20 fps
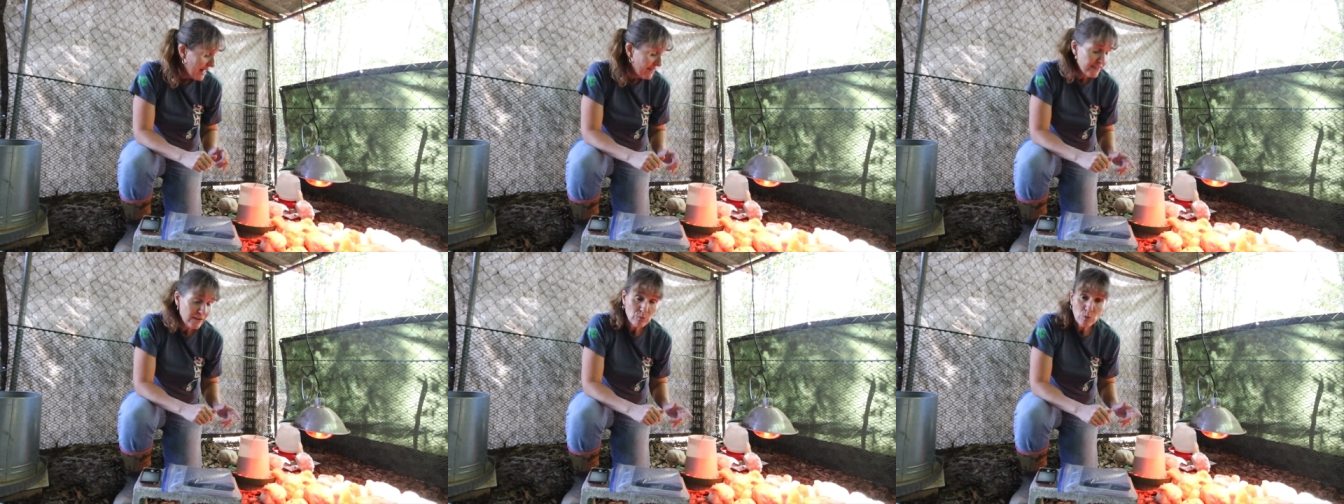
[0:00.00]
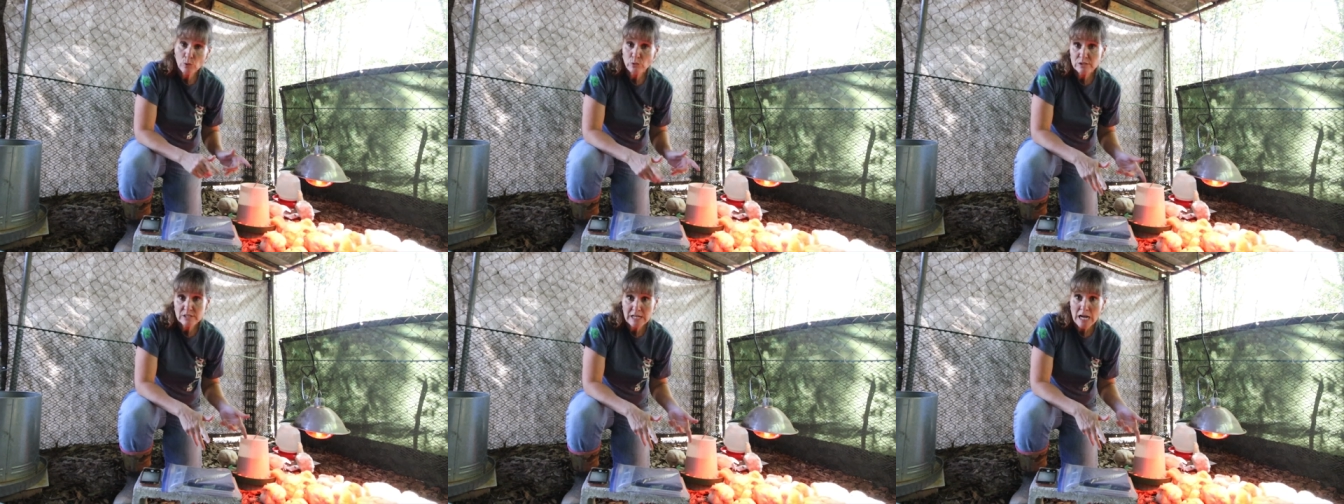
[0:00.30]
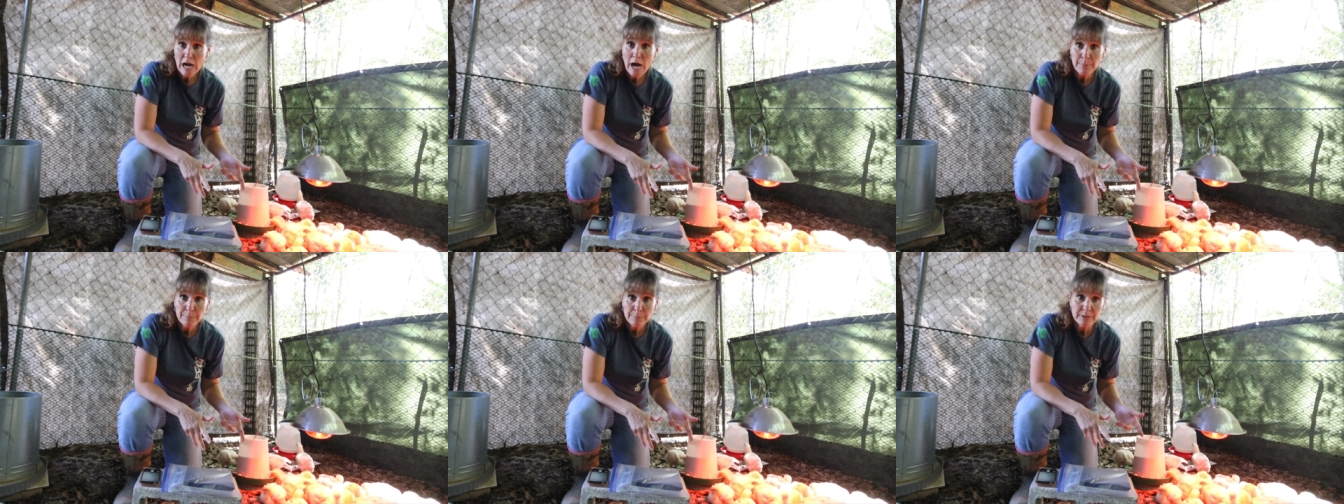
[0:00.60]
And they won't
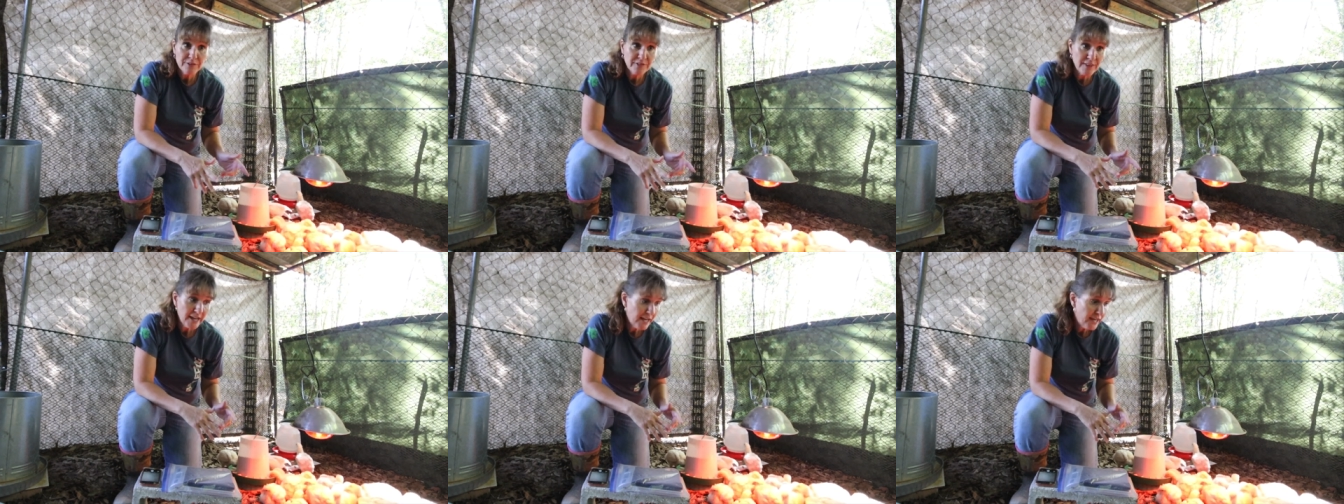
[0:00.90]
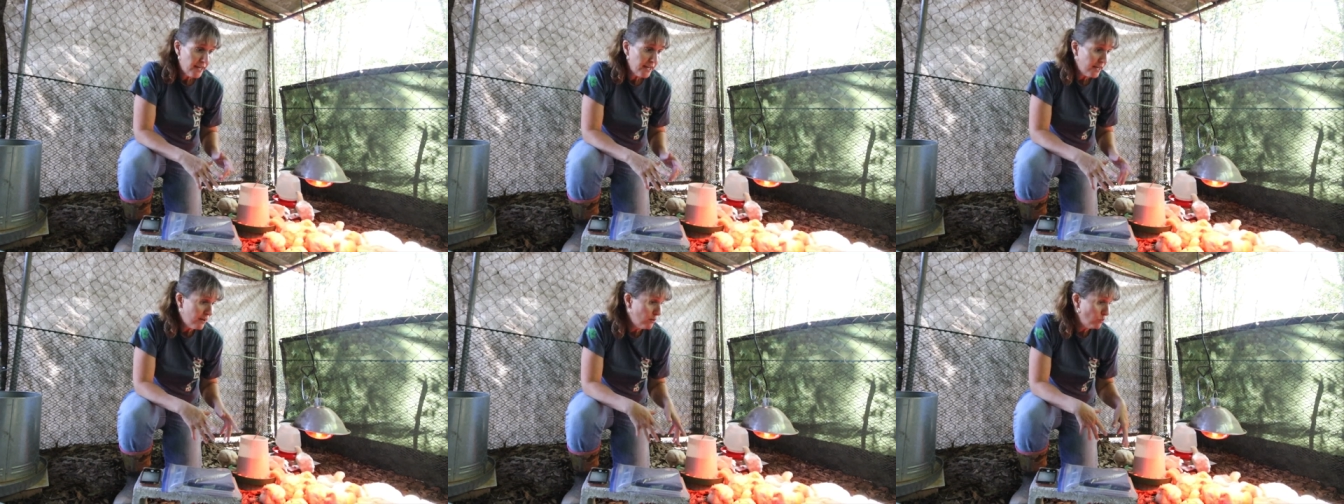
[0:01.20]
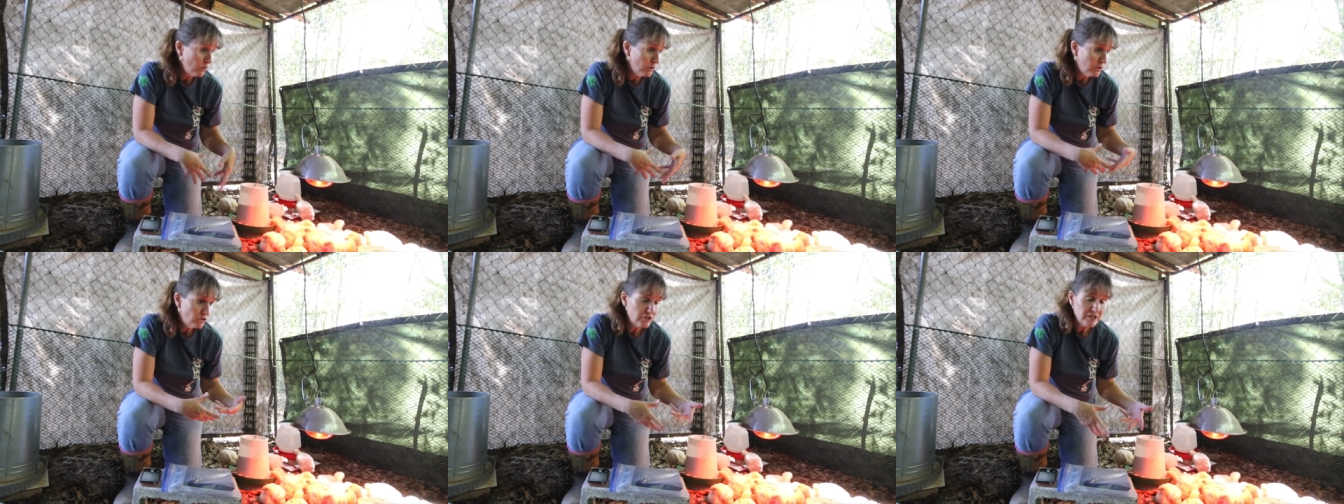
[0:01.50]
stop.
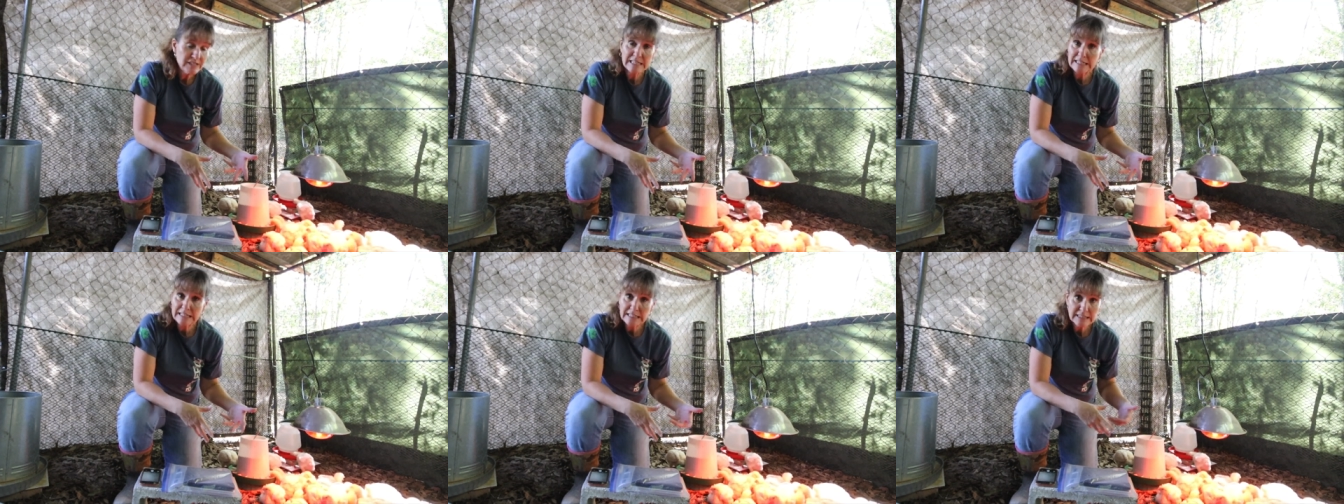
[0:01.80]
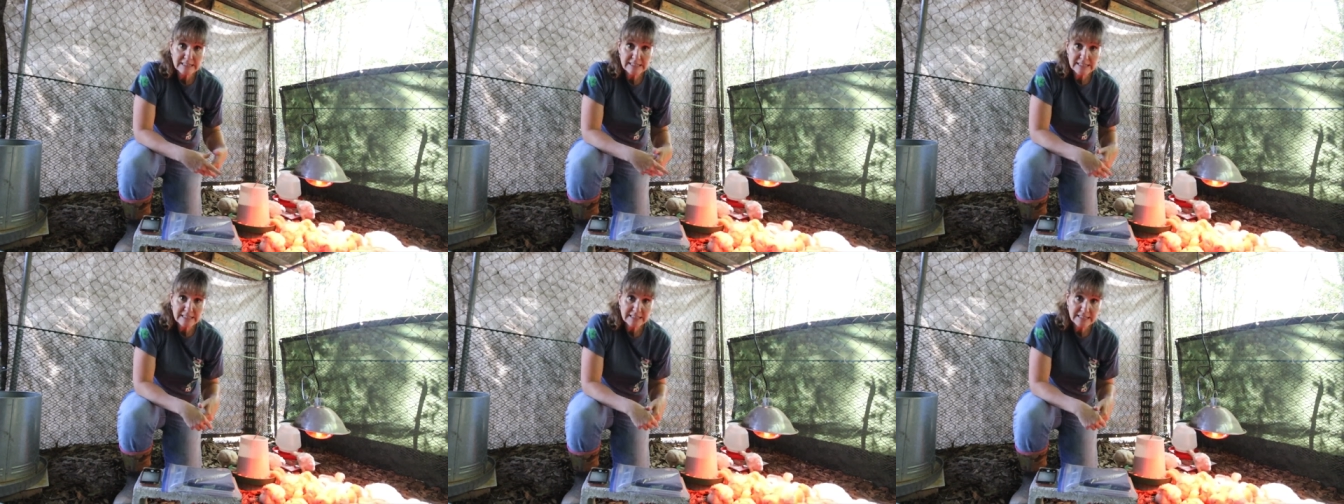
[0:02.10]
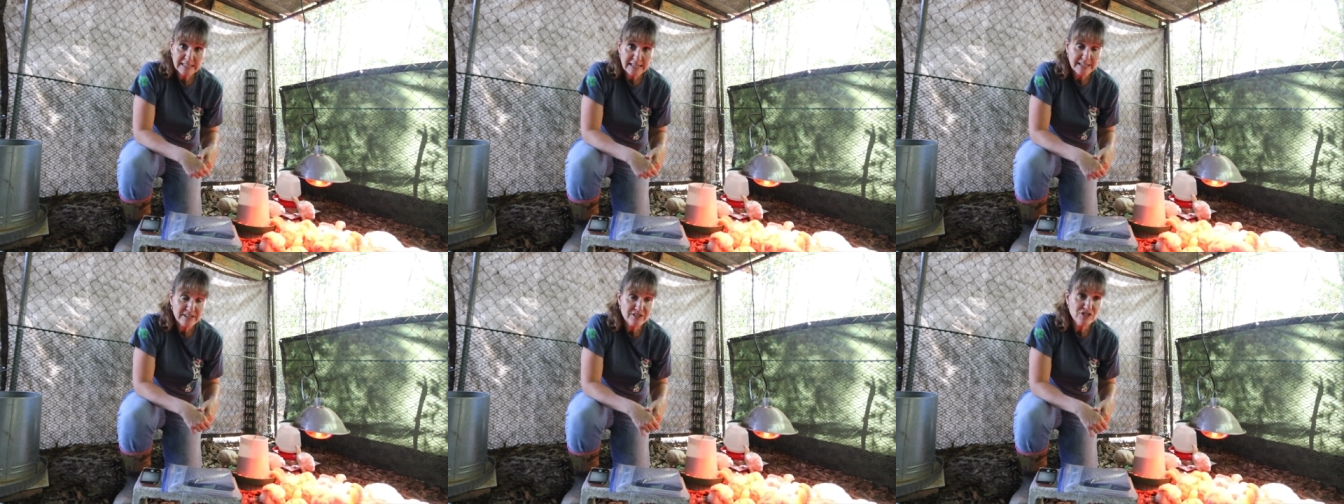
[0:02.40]
They will just eat and eat
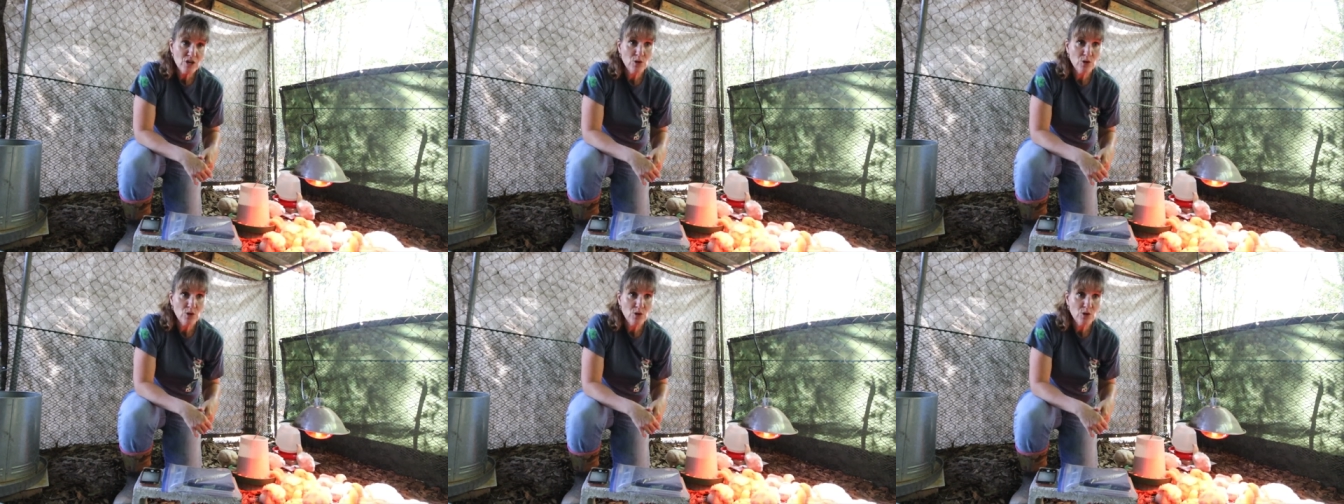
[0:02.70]
and eat.